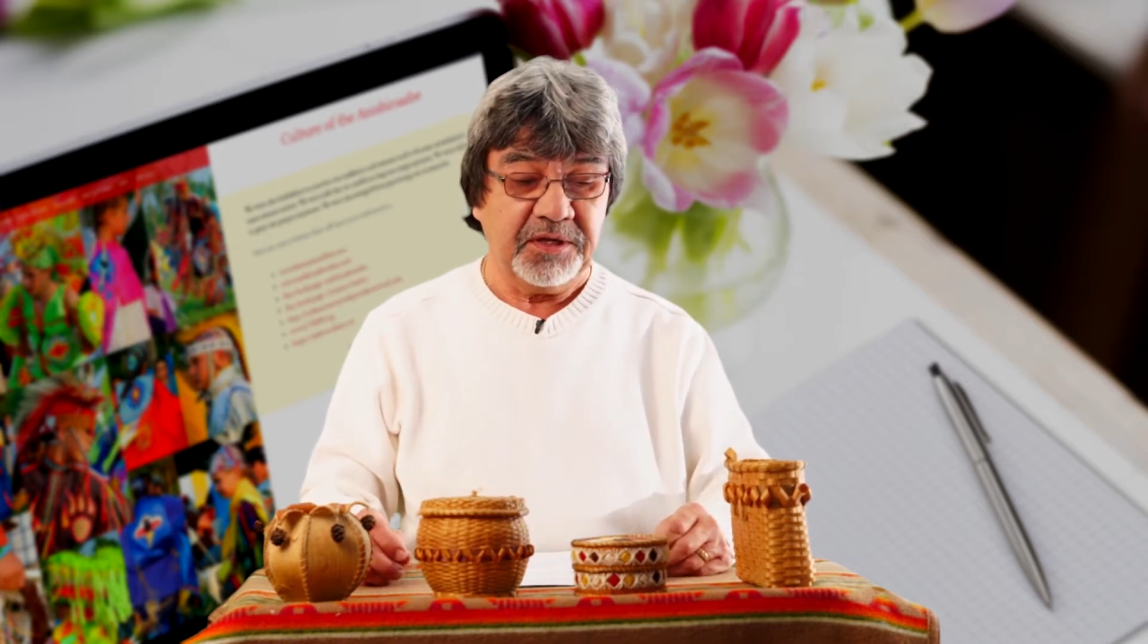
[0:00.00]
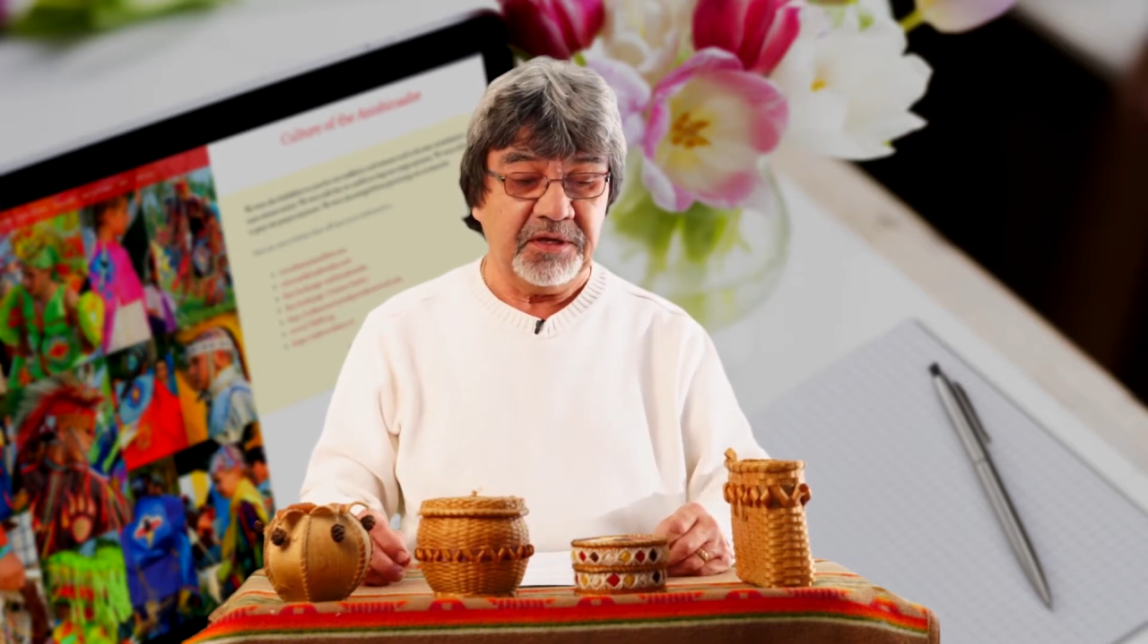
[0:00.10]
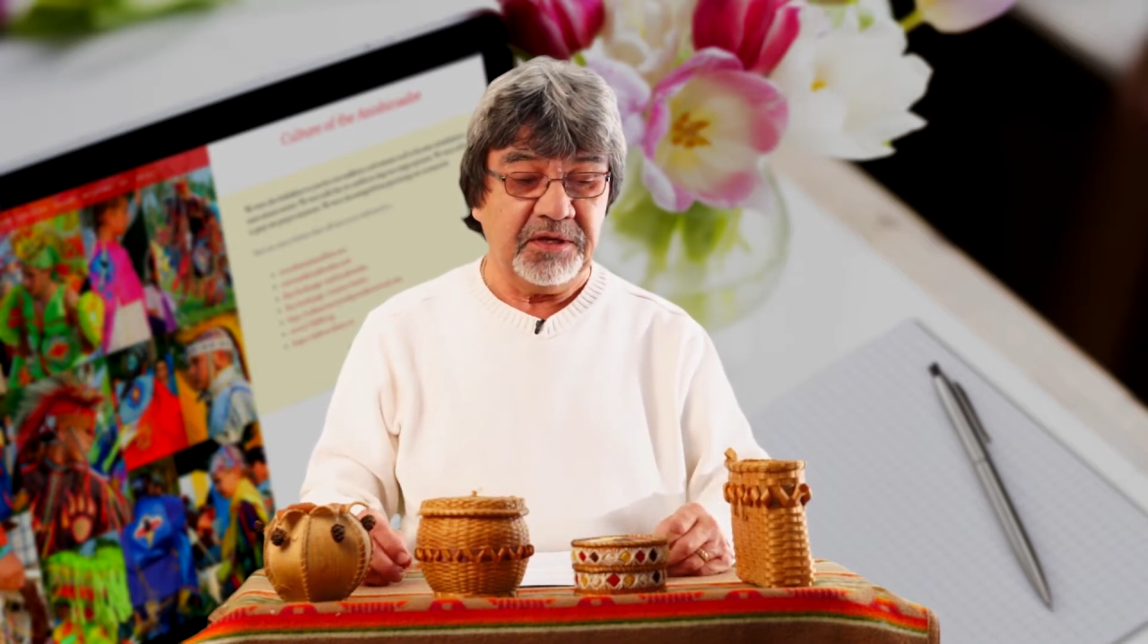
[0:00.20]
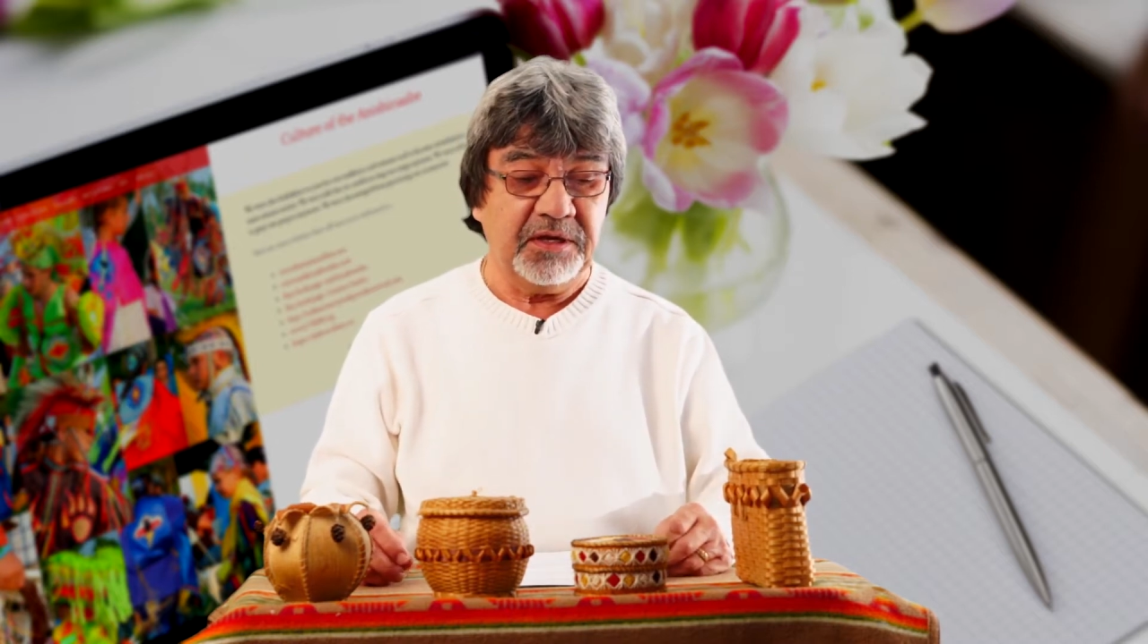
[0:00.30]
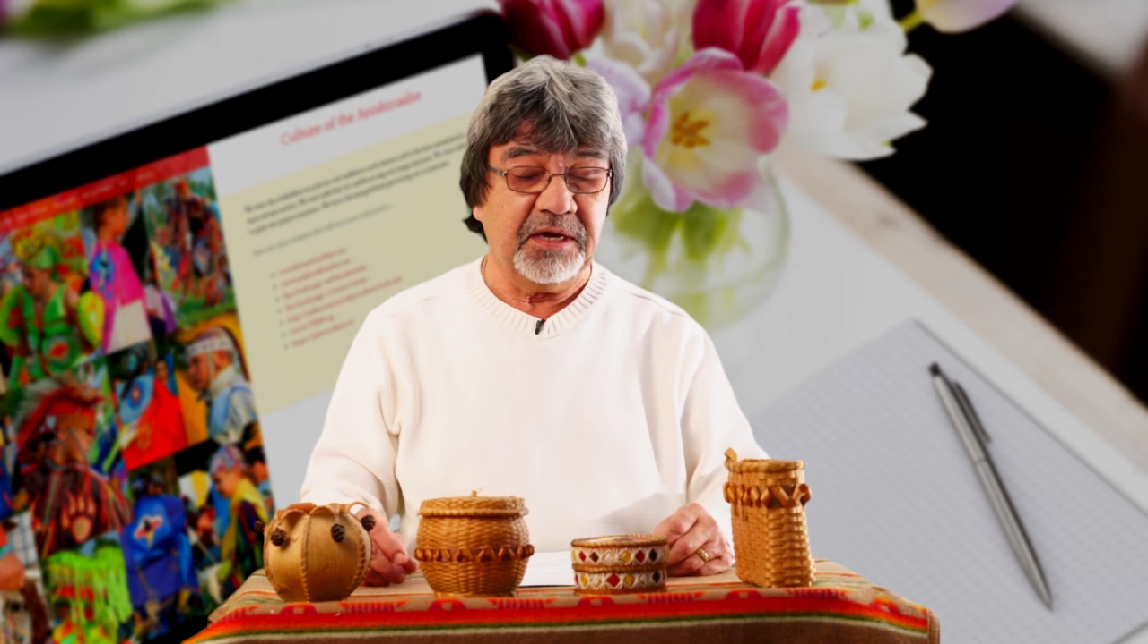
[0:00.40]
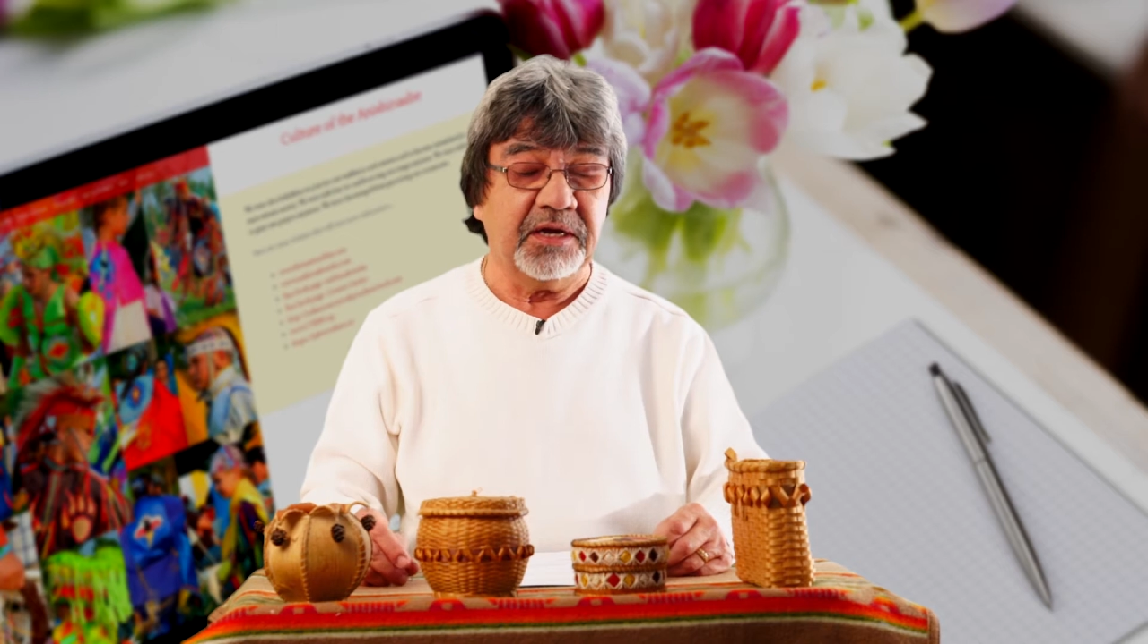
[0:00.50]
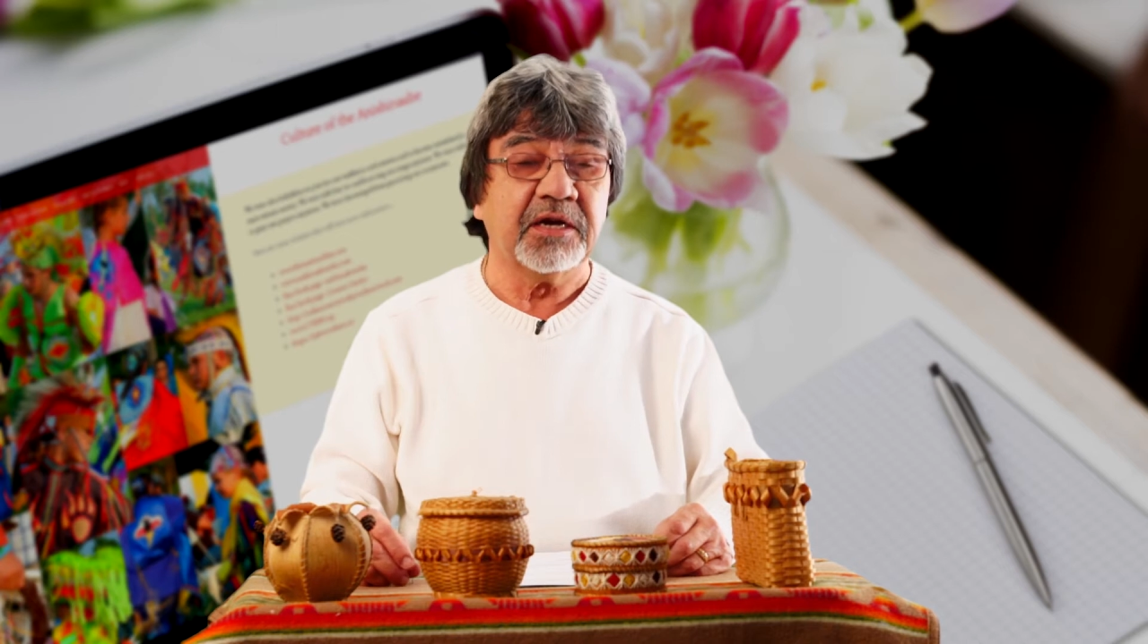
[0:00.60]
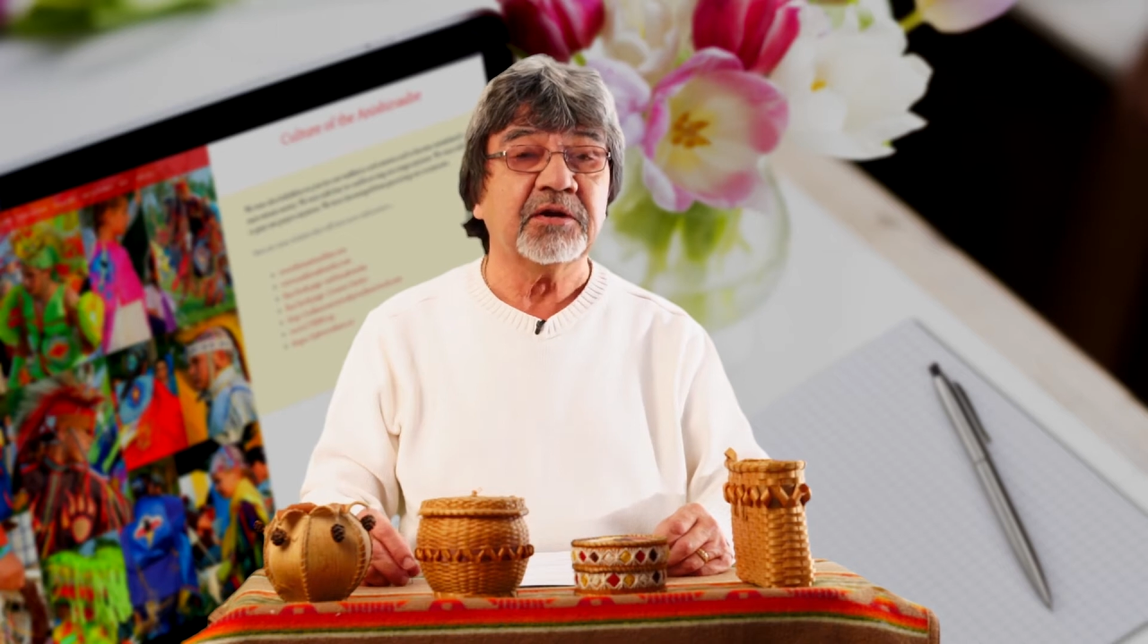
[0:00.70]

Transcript: a